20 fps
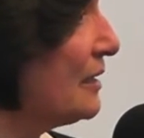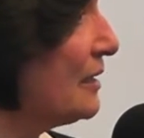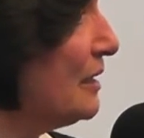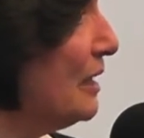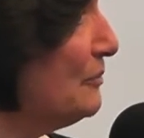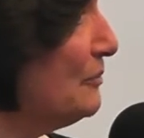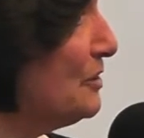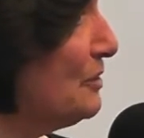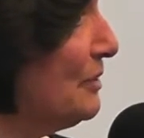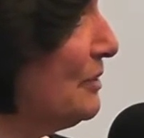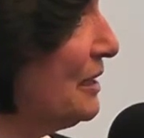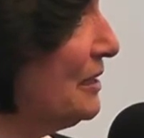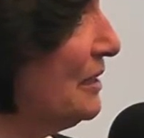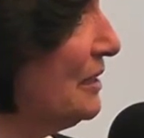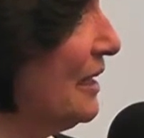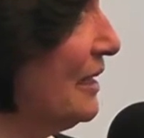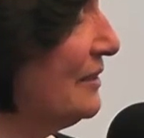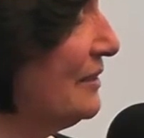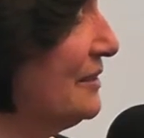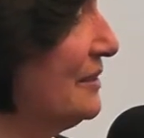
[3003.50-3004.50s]
Come to my
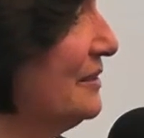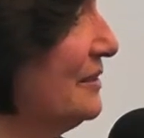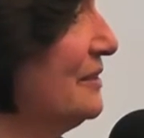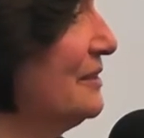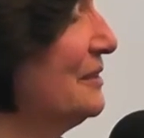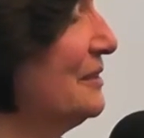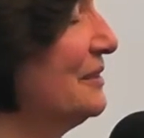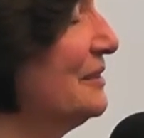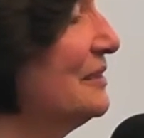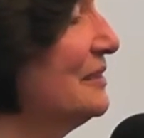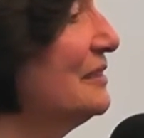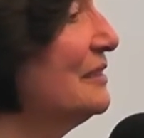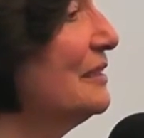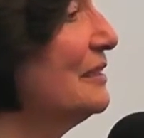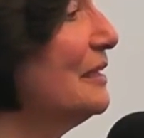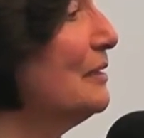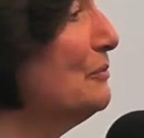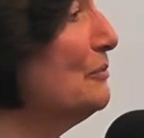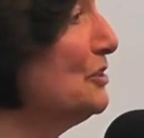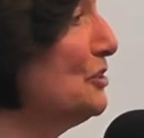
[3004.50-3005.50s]
classes.
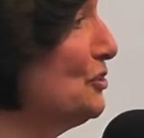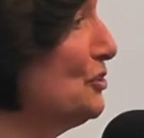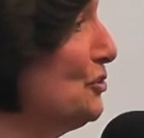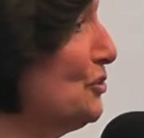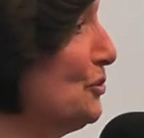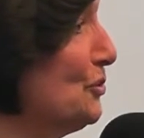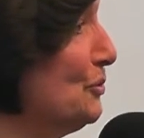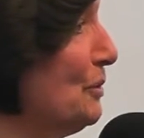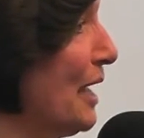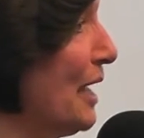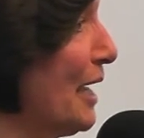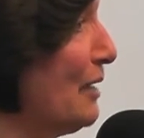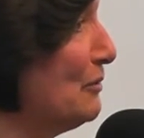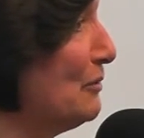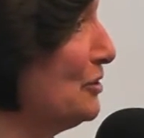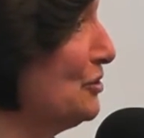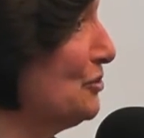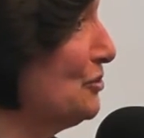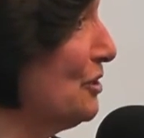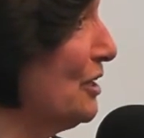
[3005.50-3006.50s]
It was a
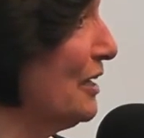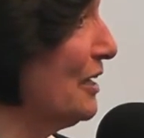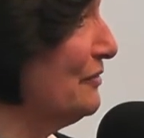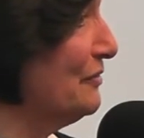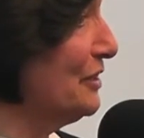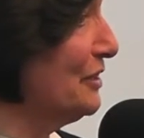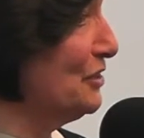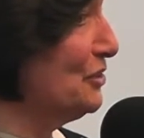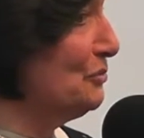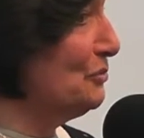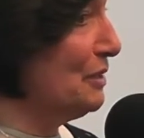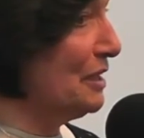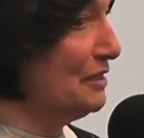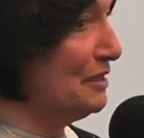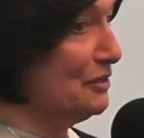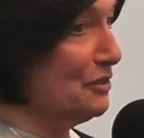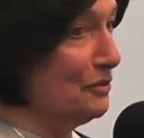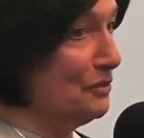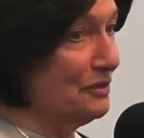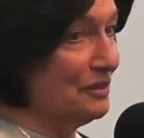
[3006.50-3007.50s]
two-hour drive each way
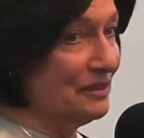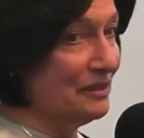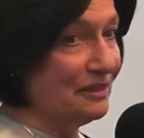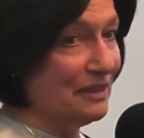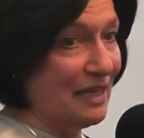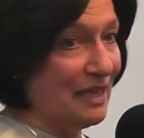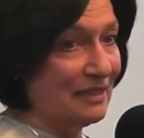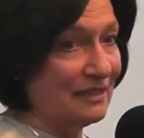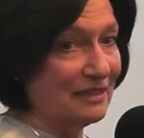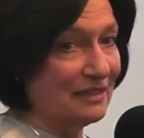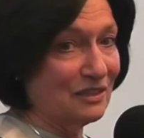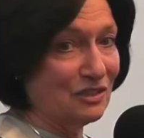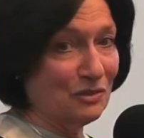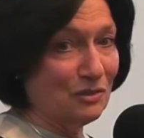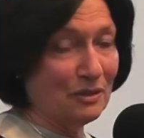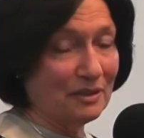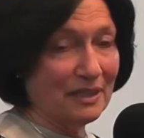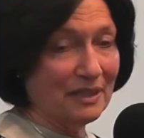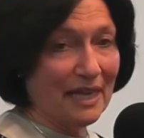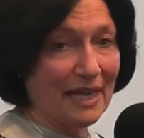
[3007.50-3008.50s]
to go to the classes
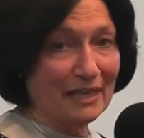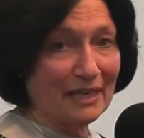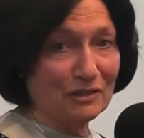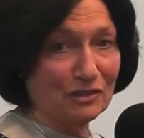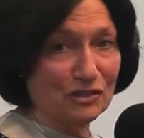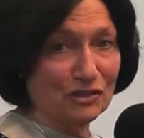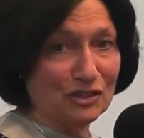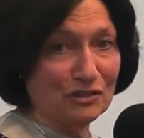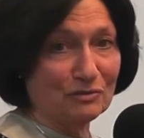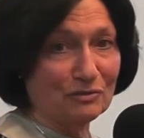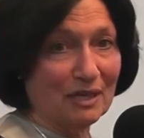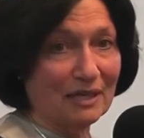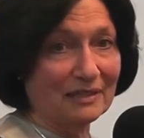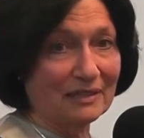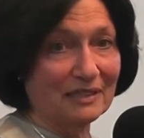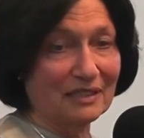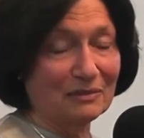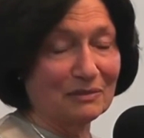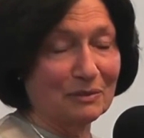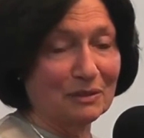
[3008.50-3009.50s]
during the energy
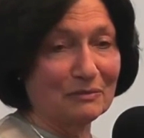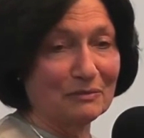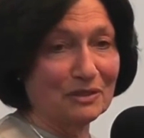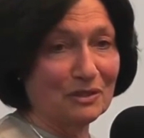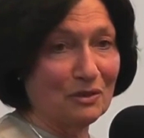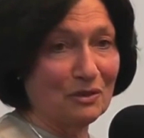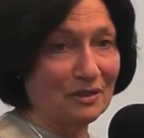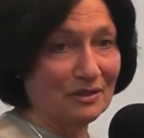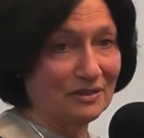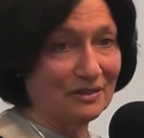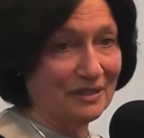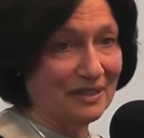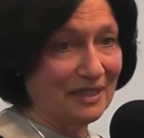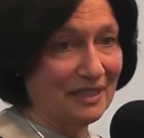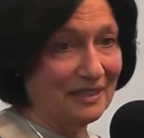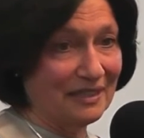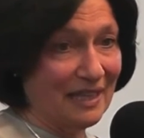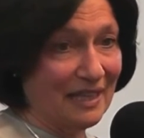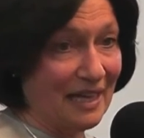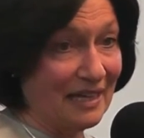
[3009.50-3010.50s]
crisis when it was hard to
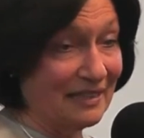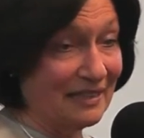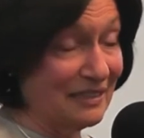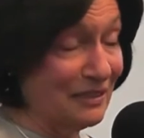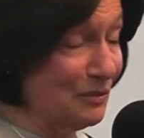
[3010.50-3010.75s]
get gas.